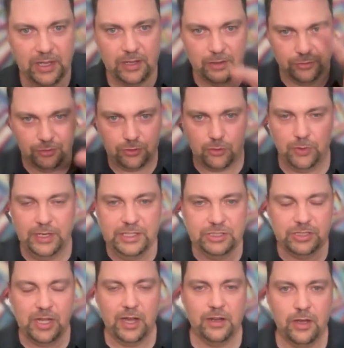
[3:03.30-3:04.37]
a
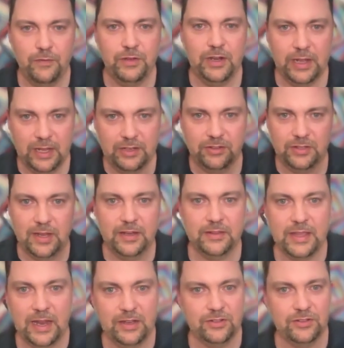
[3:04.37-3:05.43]
screenshot of it and sending
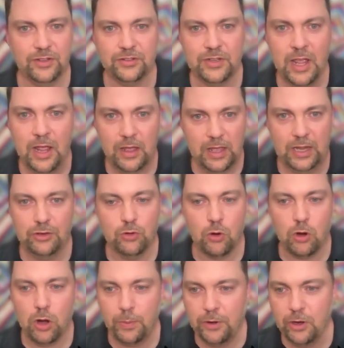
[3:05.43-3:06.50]
that as just a
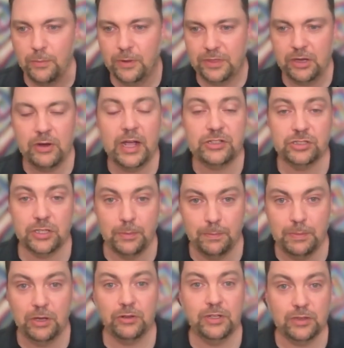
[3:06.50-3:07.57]
door opener, but they're actually
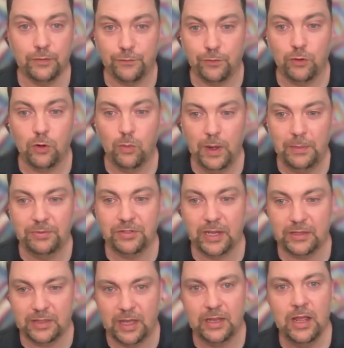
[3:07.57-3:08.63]
building the full
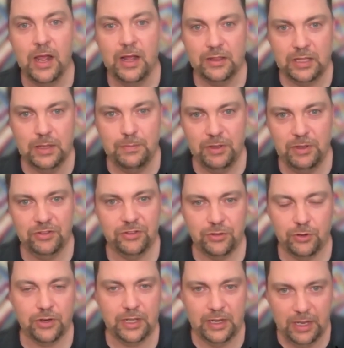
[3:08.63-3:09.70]
website that the business
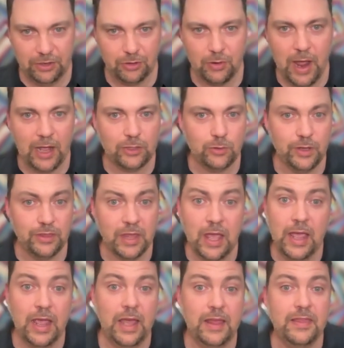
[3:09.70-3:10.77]
owner can interact with,
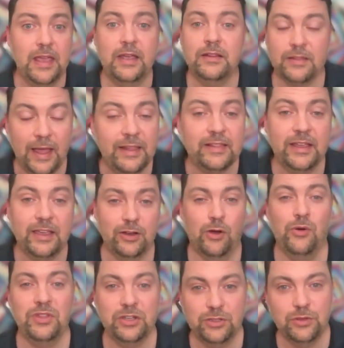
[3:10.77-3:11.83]
and they likely can
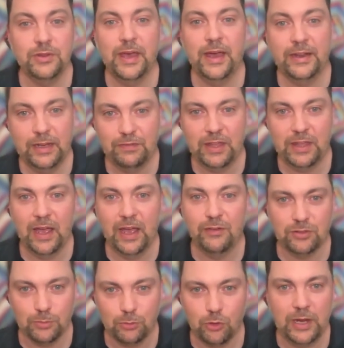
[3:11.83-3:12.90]
only do that if they have
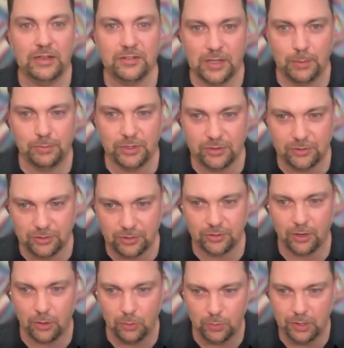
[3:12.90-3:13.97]
some great templates to
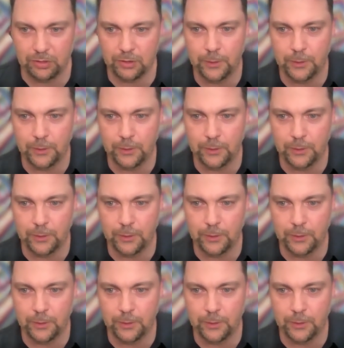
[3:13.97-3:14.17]
start with.